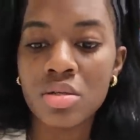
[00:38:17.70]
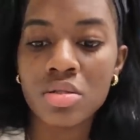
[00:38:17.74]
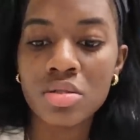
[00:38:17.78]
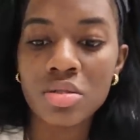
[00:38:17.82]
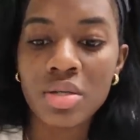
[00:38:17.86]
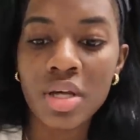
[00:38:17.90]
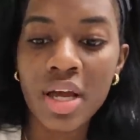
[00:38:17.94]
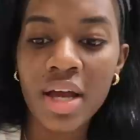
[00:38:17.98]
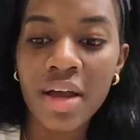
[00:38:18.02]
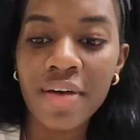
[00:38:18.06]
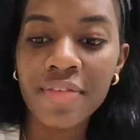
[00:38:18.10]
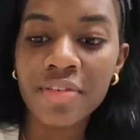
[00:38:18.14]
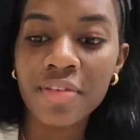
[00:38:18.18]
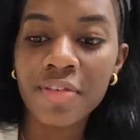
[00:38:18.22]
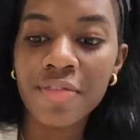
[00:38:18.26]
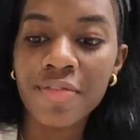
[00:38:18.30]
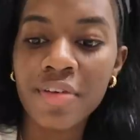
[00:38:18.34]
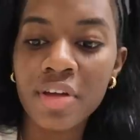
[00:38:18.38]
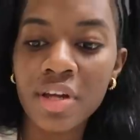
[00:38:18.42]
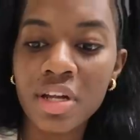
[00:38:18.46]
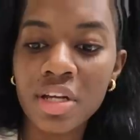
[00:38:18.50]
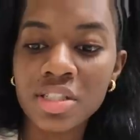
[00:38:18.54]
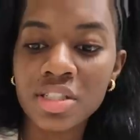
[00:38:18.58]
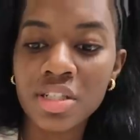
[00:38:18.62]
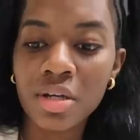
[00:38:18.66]
So I have to
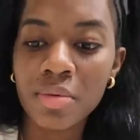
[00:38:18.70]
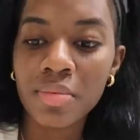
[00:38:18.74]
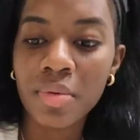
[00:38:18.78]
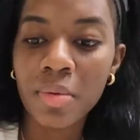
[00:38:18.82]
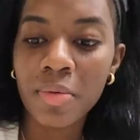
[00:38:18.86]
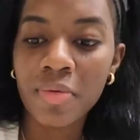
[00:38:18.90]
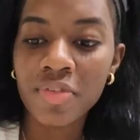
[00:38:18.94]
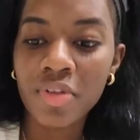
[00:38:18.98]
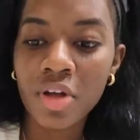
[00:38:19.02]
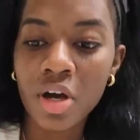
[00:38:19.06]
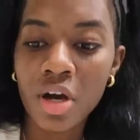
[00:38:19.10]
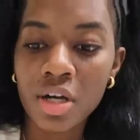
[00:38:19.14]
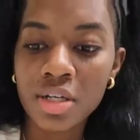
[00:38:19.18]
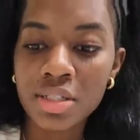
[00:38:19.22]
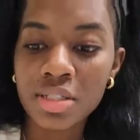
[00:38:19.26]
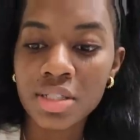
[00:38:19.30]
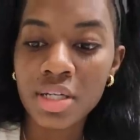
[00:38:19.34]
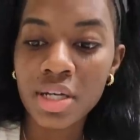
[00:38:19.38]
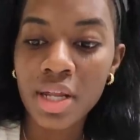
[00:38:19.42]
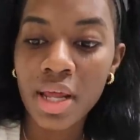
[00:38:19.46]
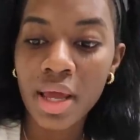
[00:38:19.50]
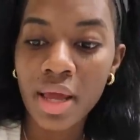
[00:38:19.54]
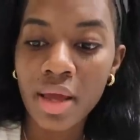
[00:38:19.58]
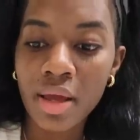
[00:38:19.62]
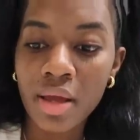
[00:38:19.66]
finish up the vlog
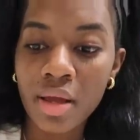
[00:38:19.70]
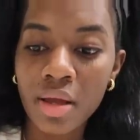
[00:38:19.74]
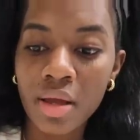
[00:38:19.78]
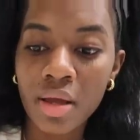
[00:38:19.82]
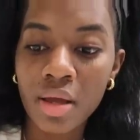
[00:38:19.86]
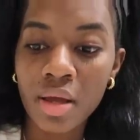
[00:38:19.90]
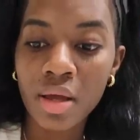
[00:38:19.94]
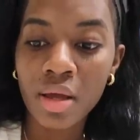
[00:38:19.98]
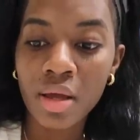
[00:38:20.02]
today.